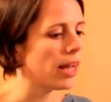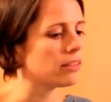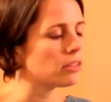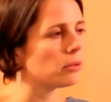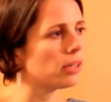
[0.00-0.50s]

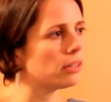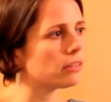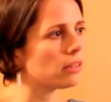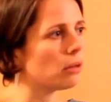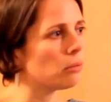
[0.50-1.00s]
and so
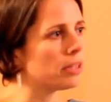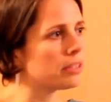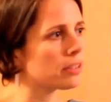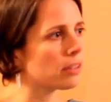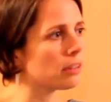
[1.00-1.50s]
it's a
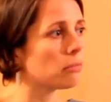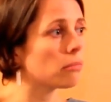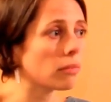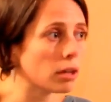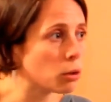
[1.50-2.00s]
risk that
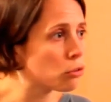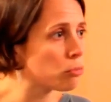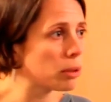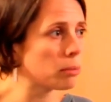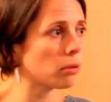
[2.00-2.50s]
a lot
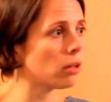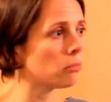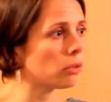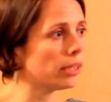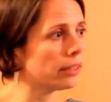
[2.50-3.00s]
of people
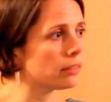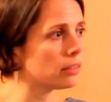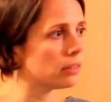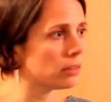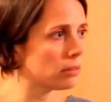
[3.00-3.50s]
aren't willing
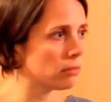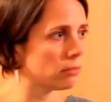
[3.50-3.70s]
to